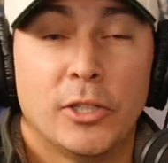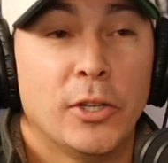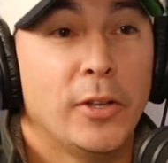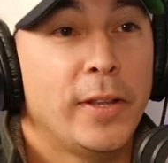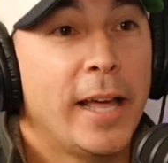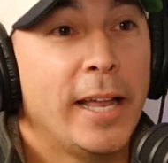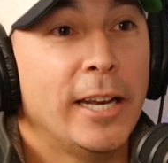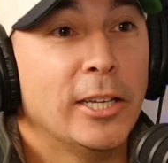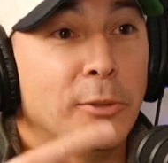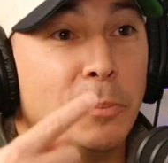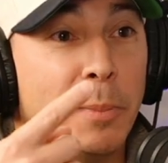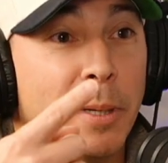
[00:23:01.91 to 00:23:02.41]

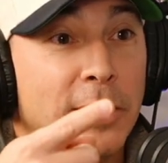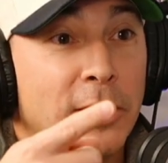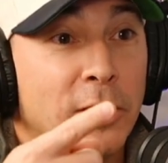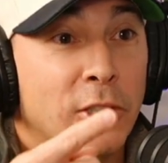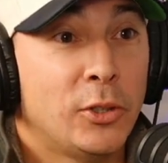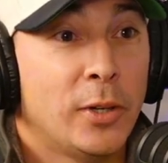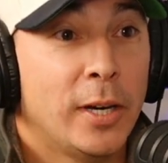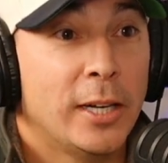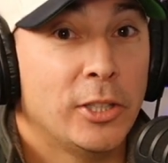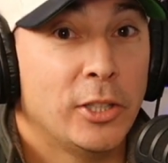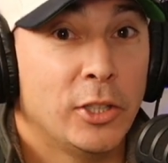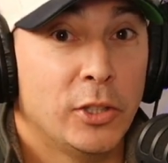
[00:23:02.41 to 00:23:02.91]
that is my
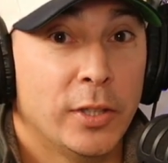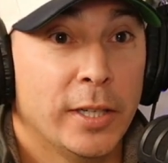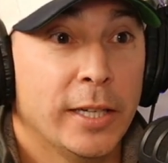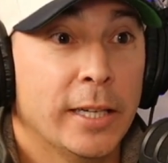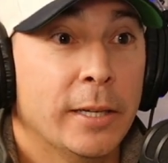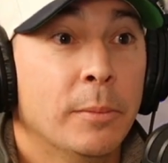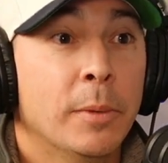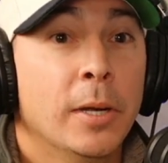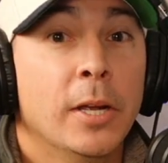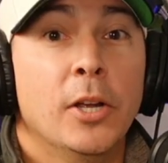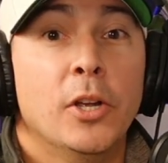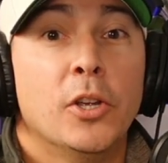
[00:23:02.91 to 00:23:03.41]
stress dream.
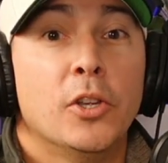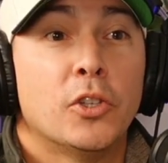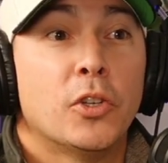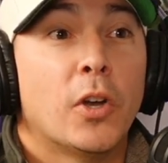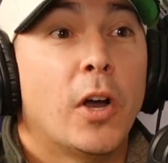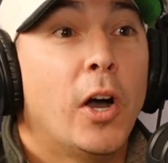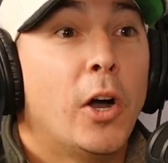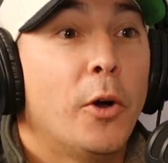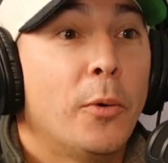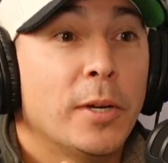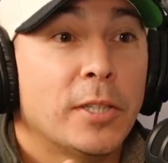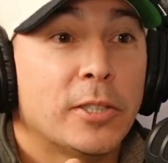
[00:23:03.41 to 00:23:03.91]
So I
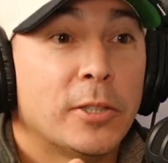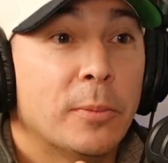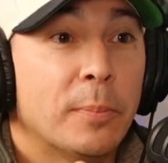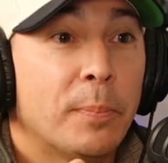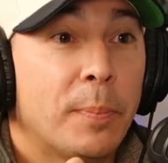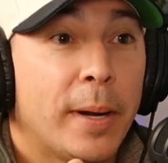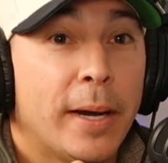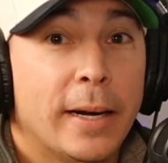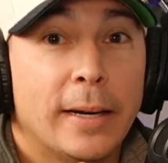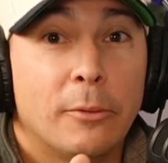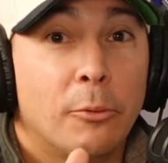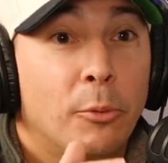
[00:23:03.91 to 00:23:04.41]
always
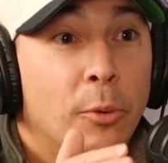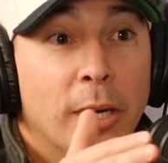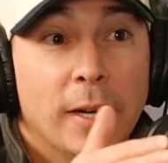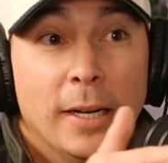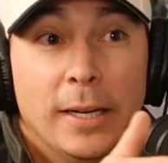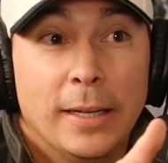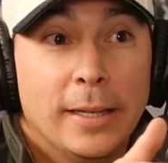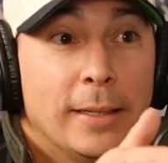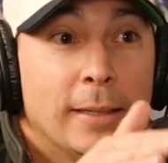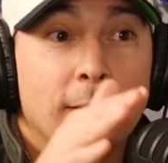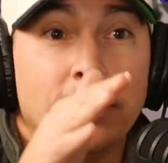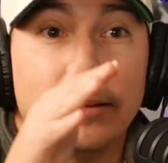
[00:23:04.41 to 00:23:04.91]
compare
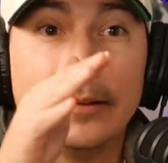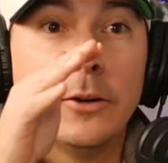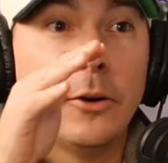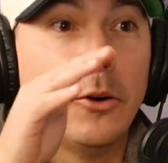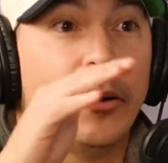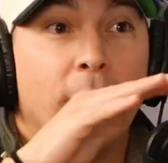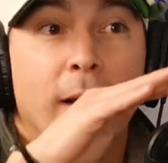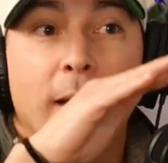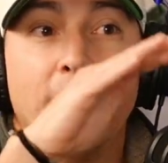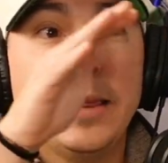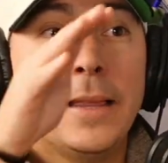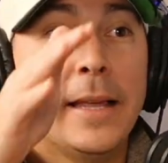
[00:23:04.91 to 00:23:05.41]
running
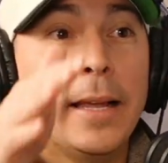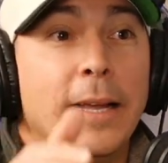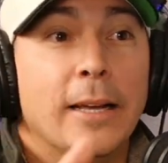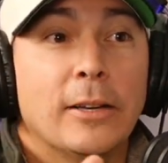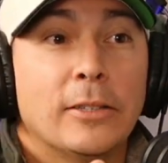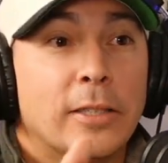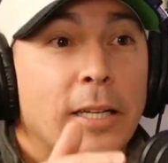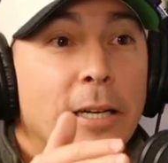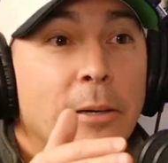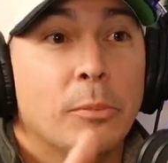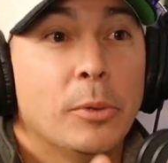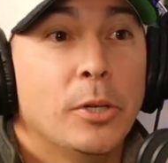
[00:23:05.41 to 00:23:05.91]
or anything
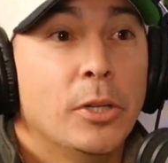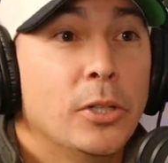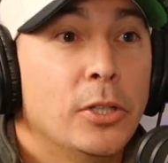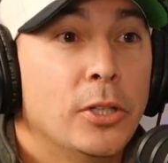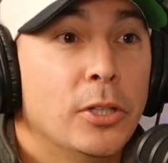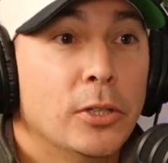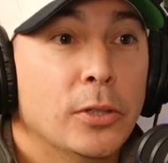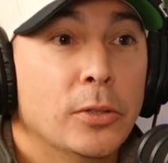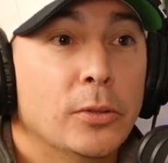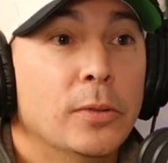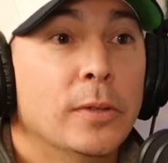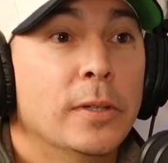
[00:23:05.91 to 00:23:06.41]
else that I'm going to
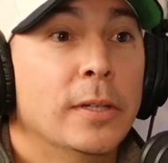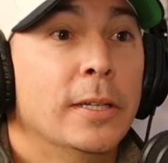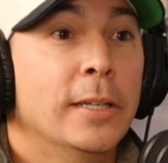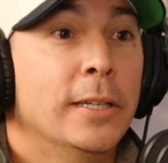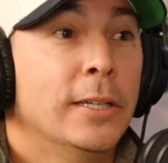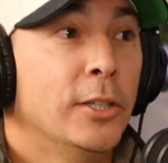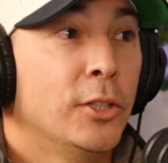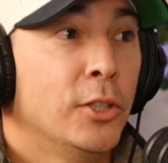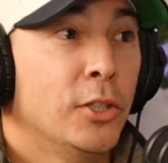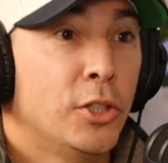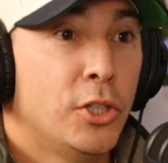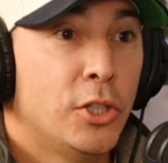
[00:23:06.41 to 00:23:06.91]
do
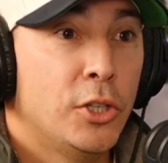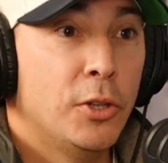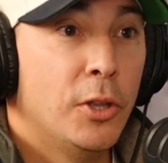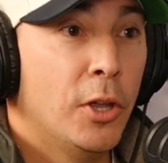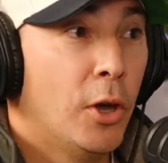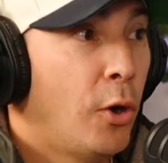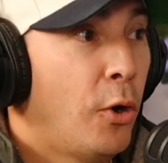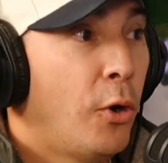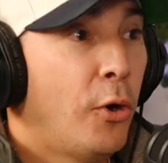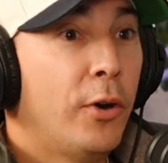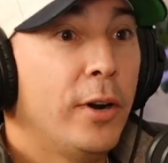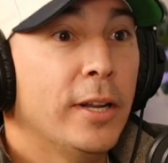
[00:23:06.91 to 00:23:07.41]
to the
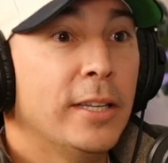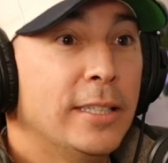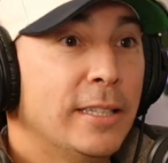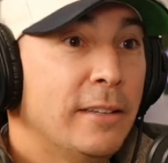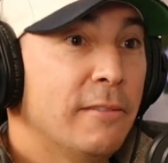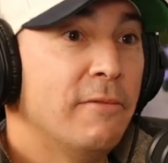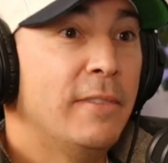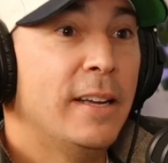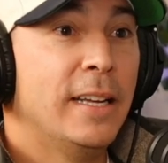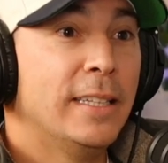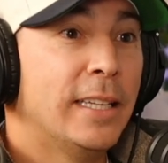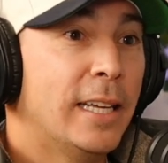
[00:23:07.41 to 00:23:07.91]
hardest
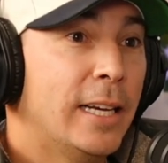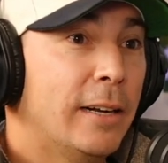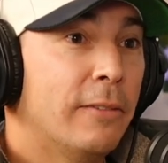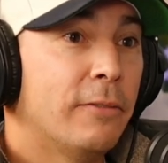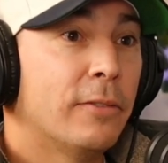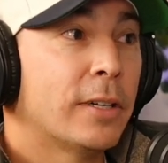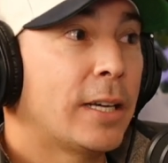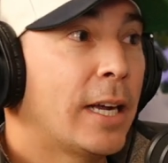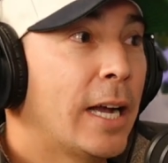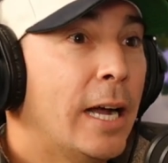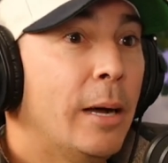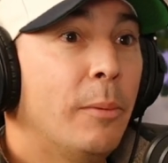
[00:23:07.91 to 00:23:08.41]
event that I've
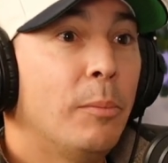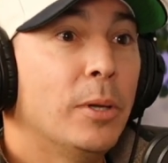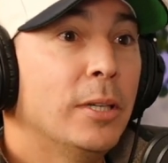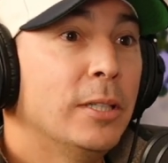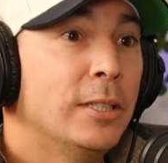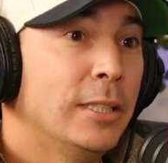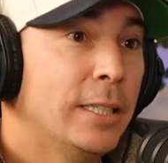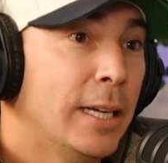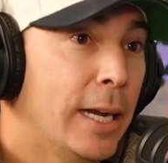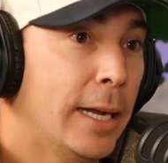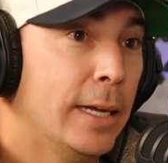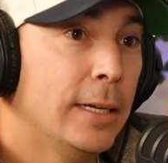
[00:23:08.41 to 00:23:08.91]
accomplished yet.